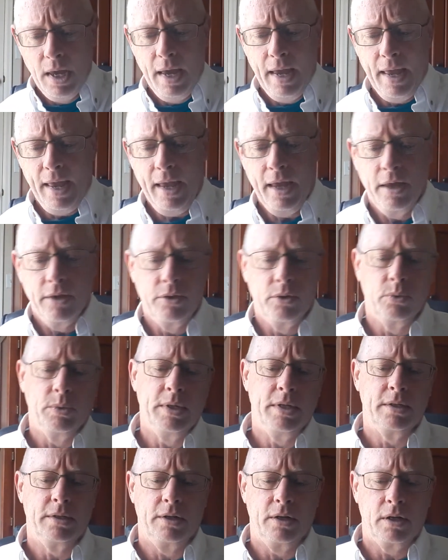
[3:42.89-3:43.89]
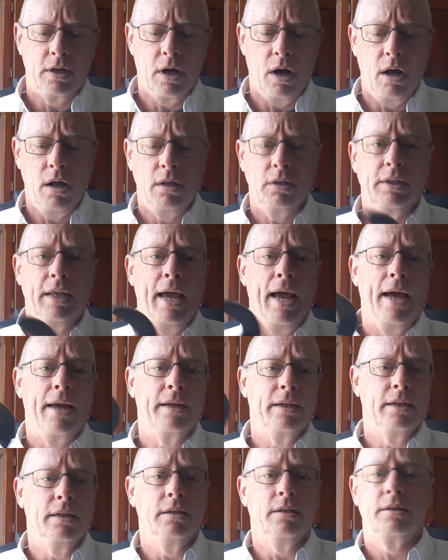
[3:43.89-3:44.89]
And the reason they're called that
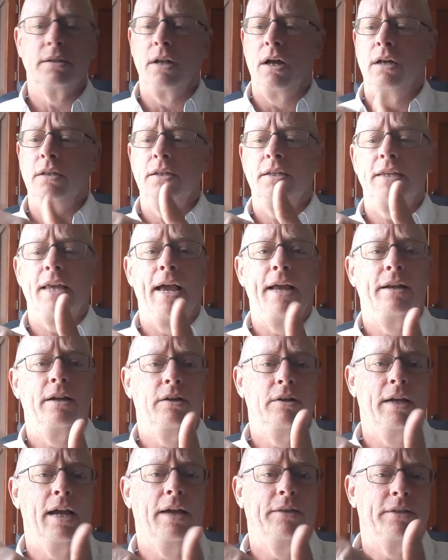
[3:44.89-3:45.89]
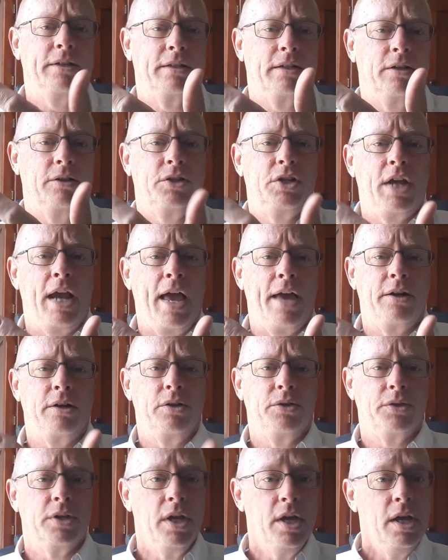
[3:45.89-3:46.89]
is on the side here you got these little
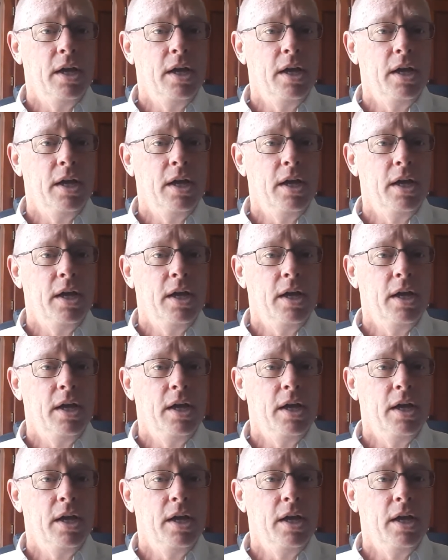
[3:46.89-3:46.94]
channels,